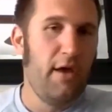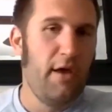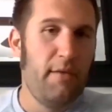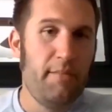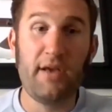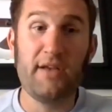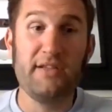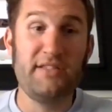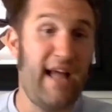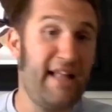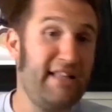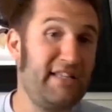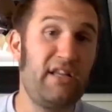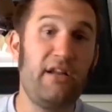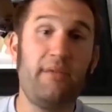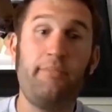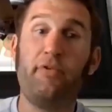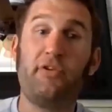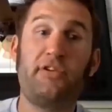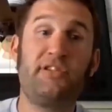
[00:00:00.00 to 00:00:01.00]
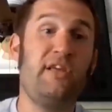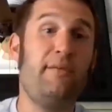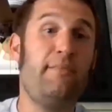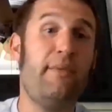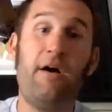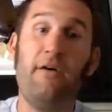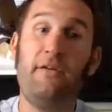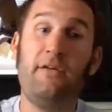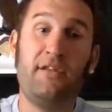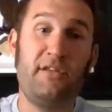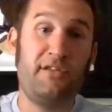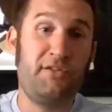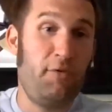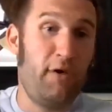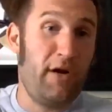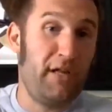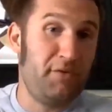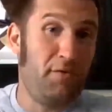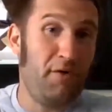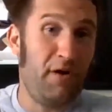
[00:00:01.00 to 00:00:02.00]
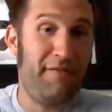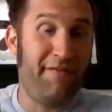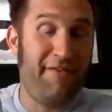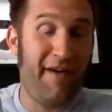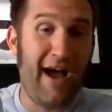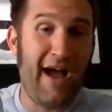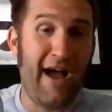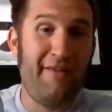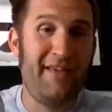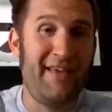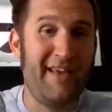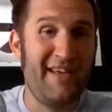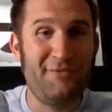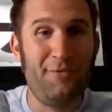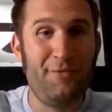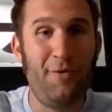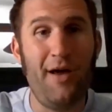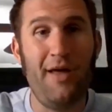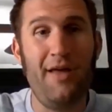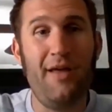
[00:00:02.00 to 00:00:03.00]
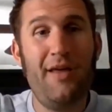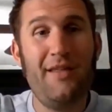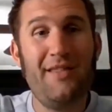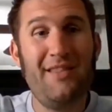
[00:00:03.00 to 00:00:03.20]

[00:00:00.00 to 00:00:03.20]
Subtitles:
because that's going to push them out into 2025. And guess what?